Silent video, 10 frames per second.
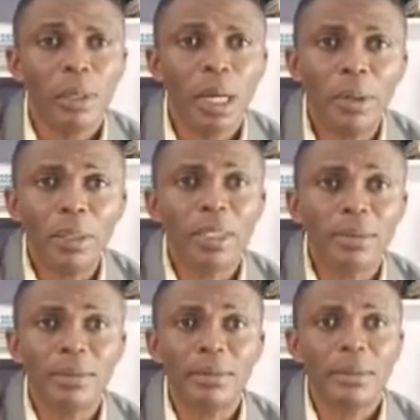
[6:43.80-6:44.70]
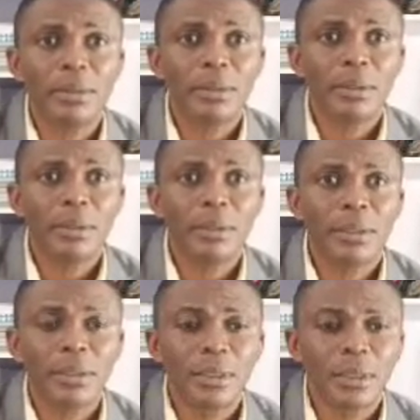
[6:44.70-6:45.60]
how then?
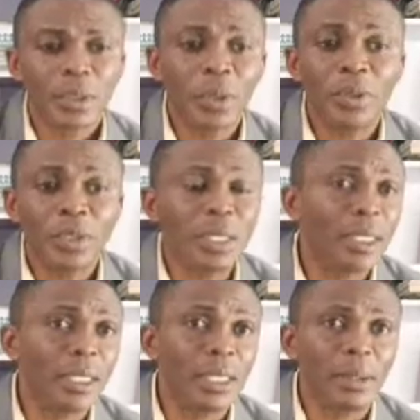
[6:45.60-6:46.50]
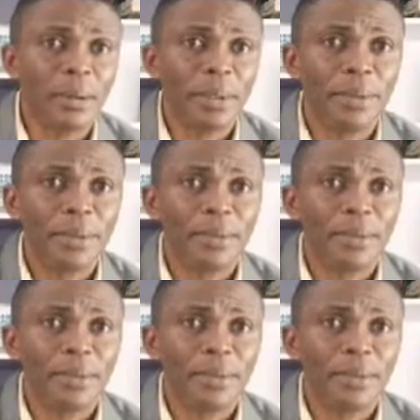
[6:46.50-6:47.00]
God doesn't think that way.